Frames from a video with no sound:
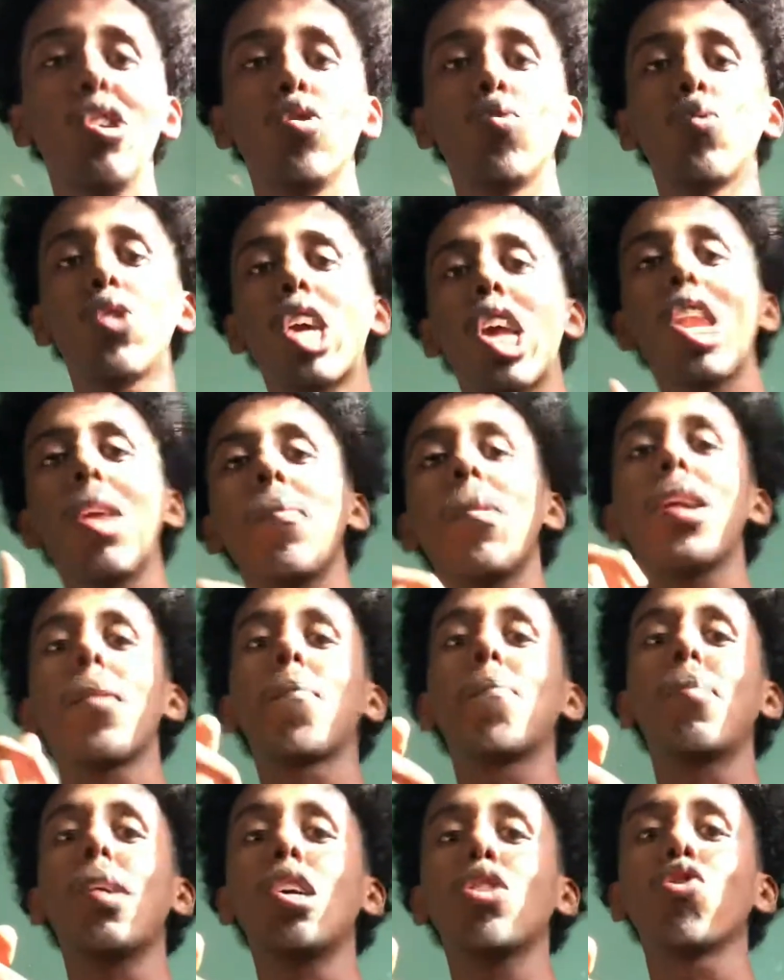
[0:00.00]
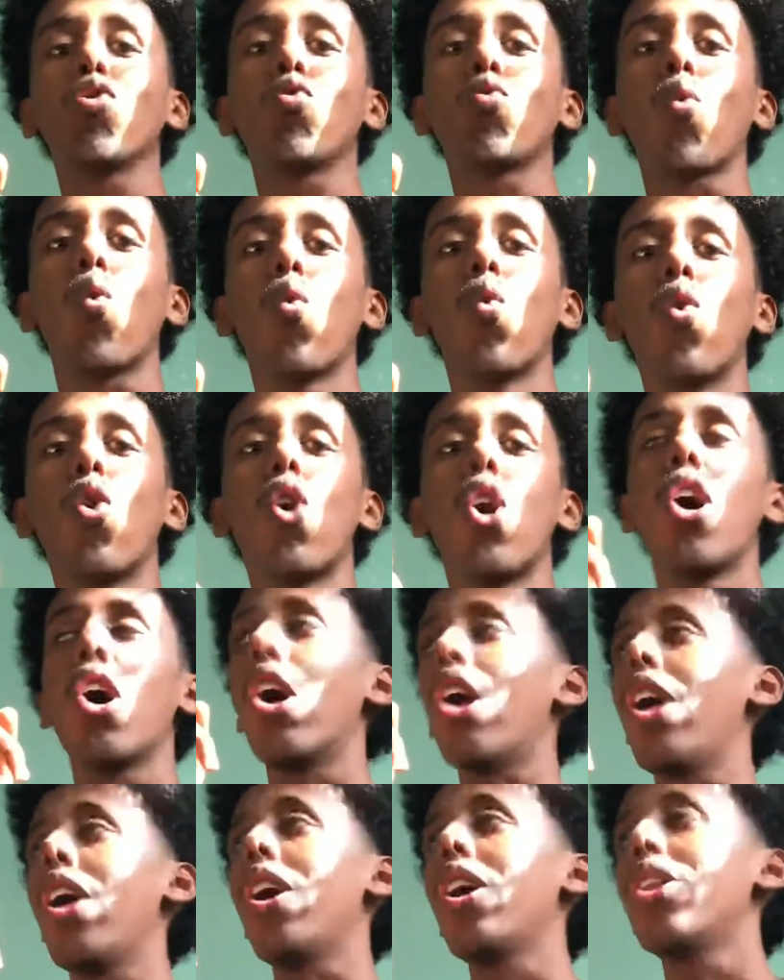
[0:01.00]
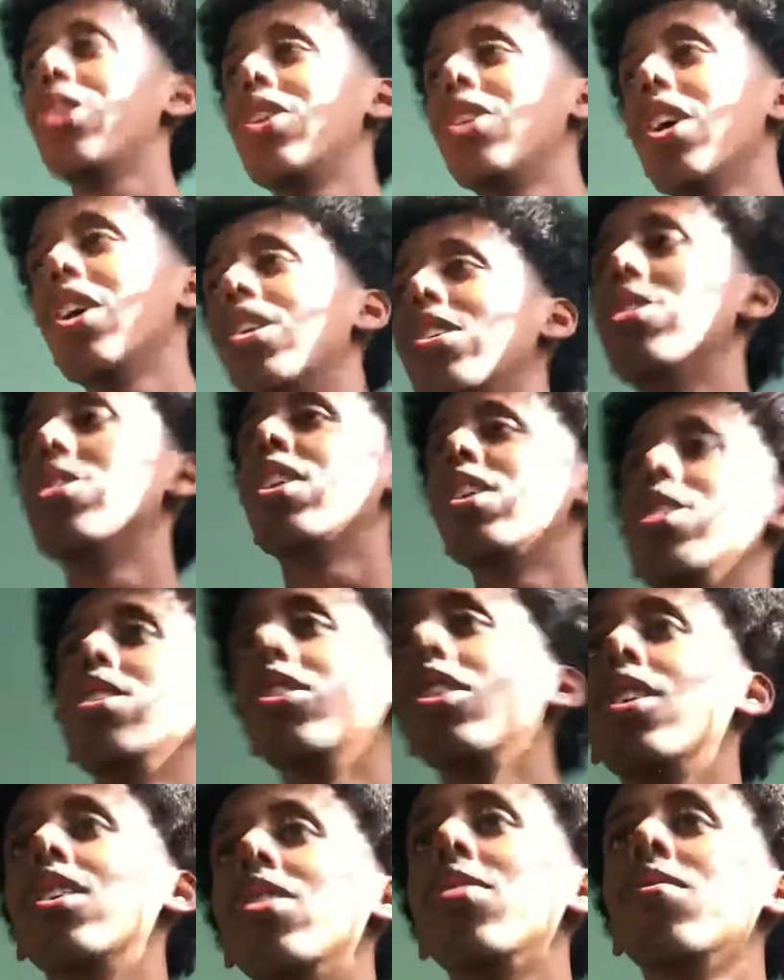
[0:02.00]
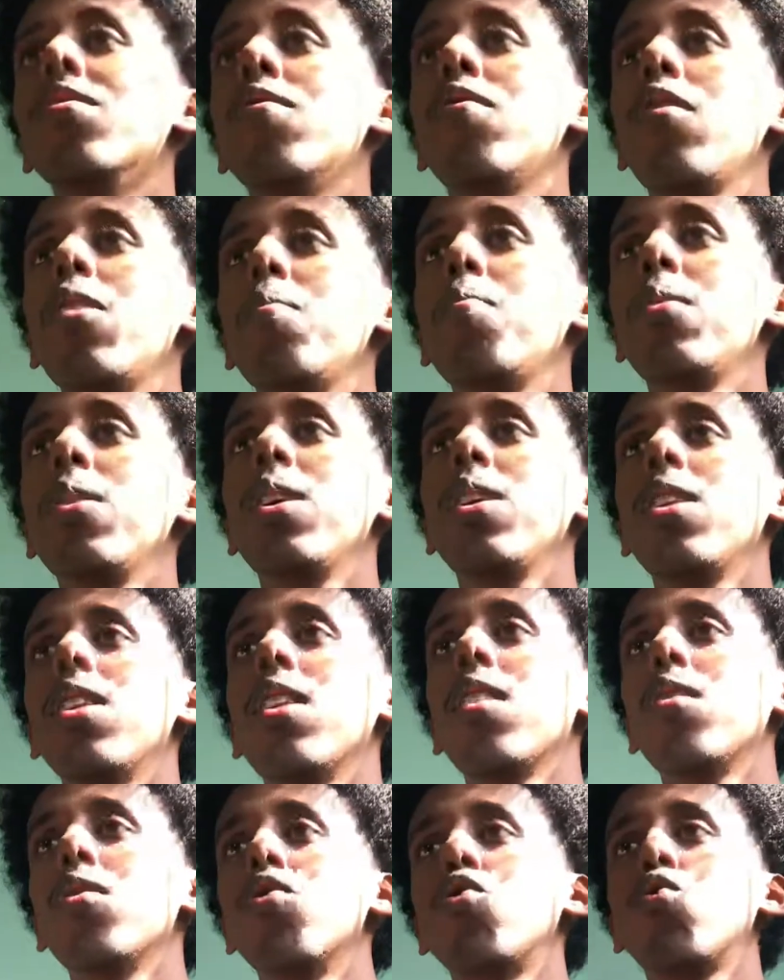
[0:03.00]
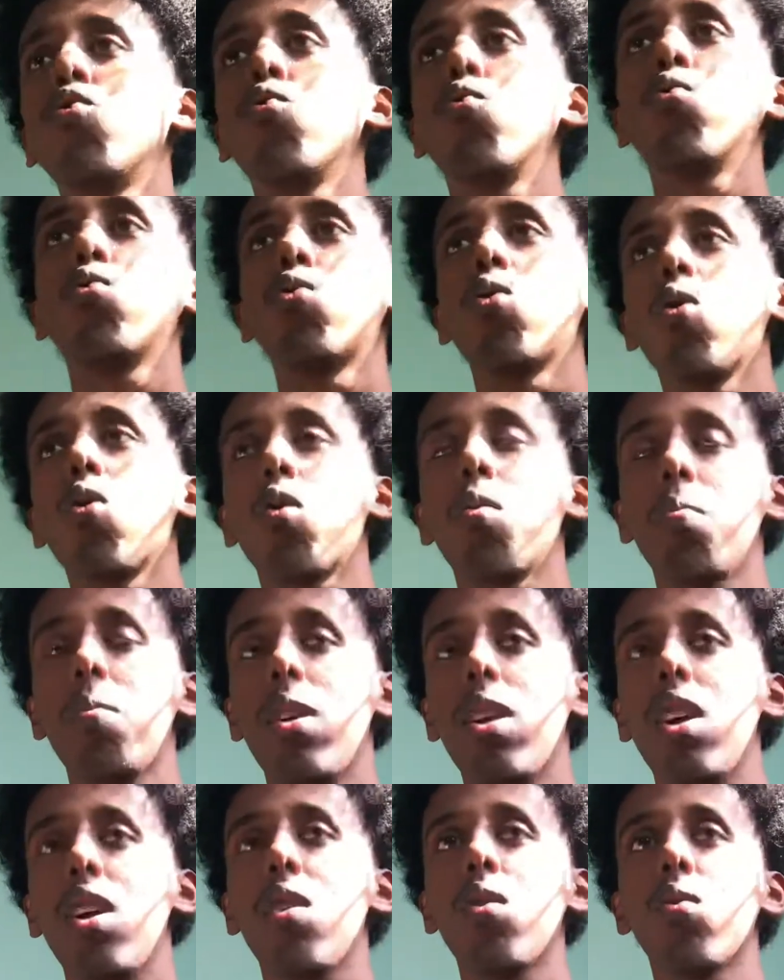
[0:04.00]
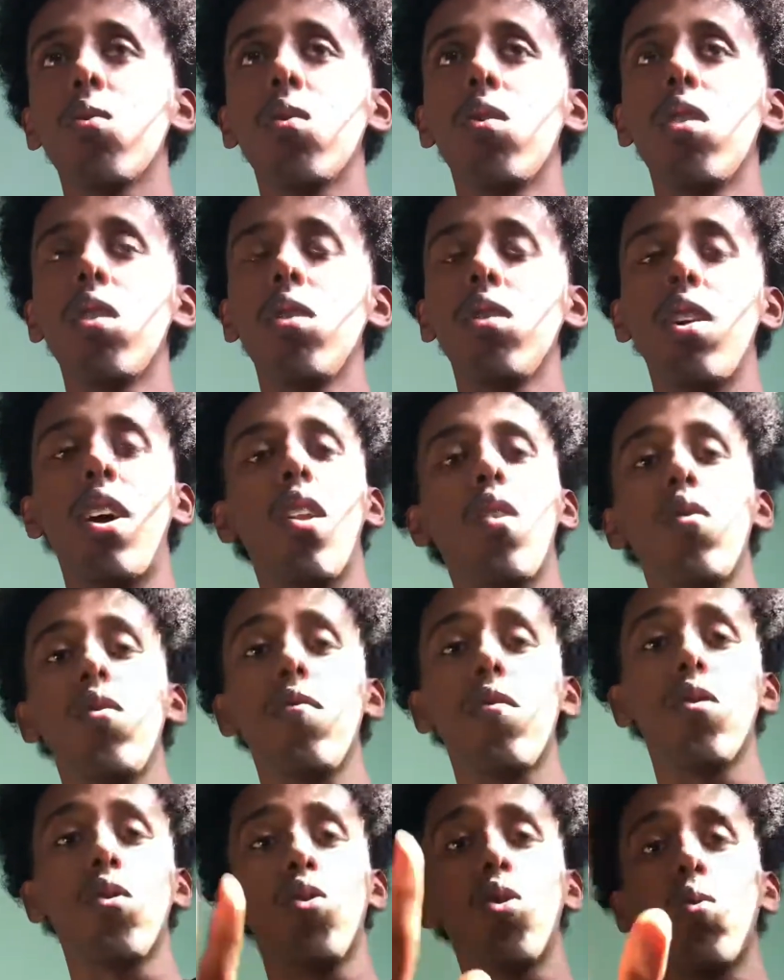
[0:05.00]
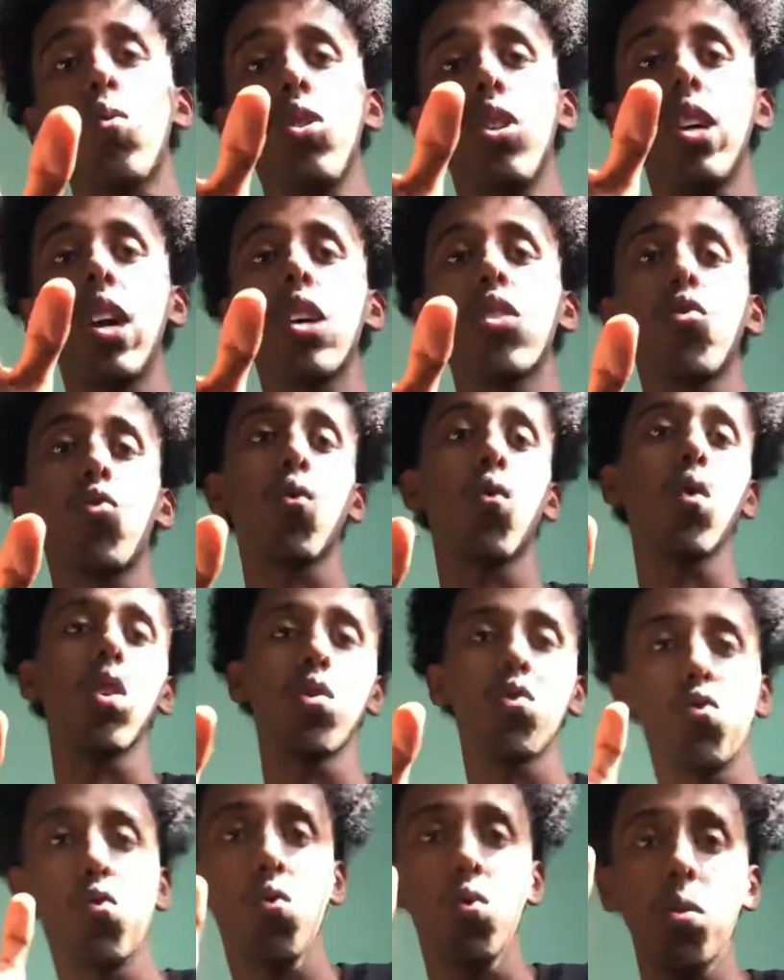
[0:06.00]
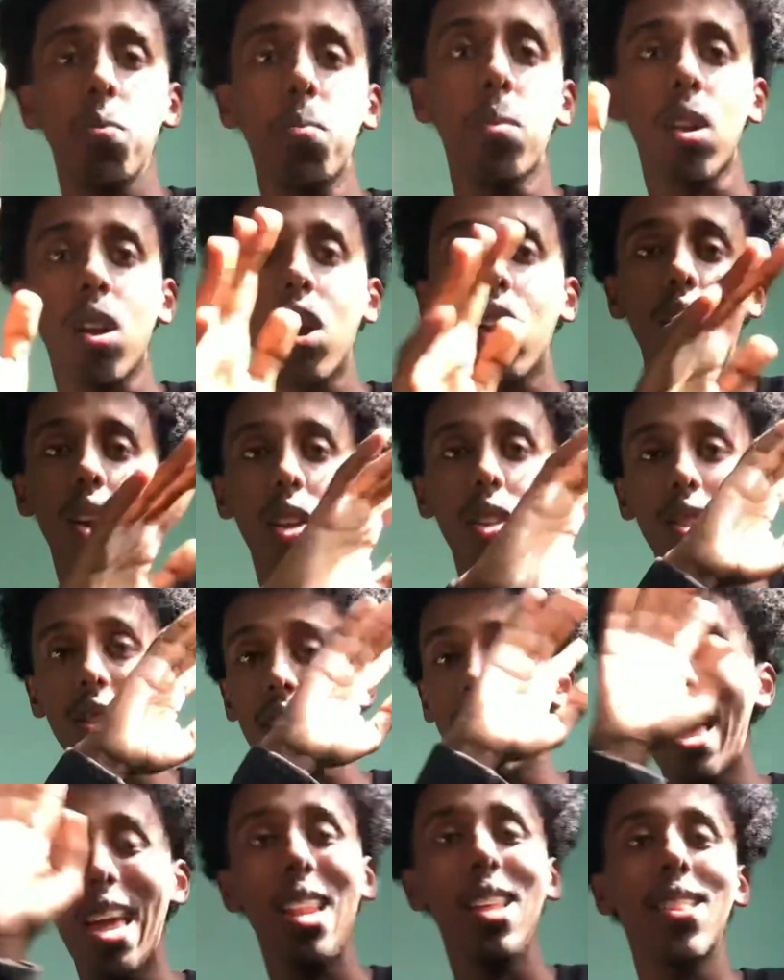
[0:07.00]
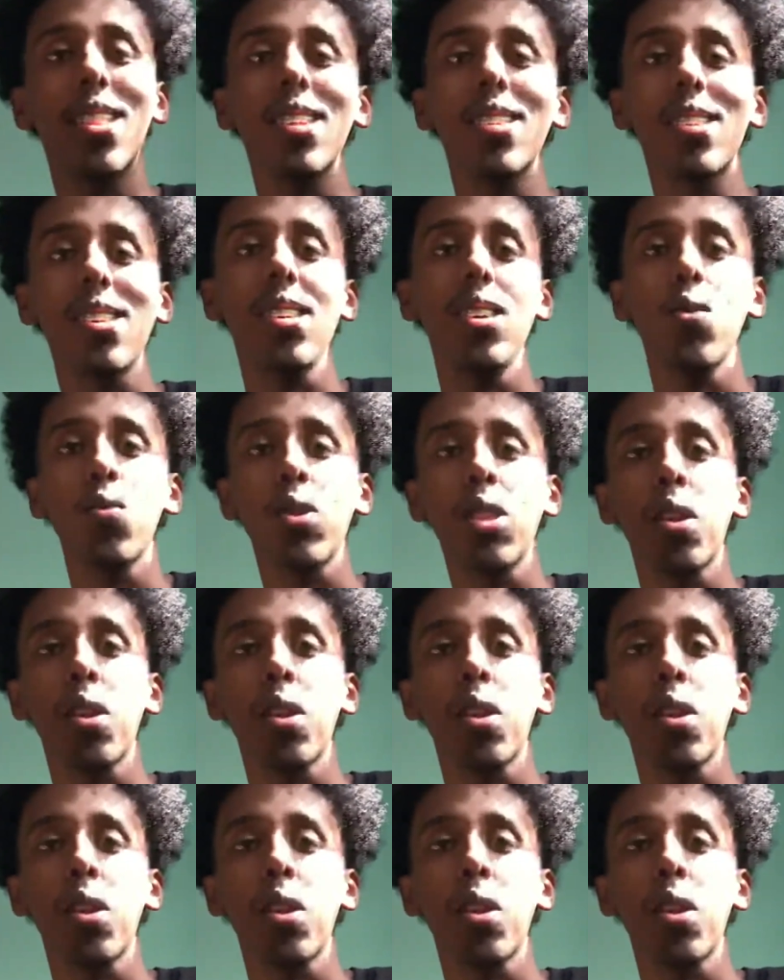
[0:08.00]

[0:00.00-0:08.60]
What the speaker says: we're gonna make basto and flipping sugo or maraq, or I don't even know what you guys call it, sugo maraq, anything to eat with the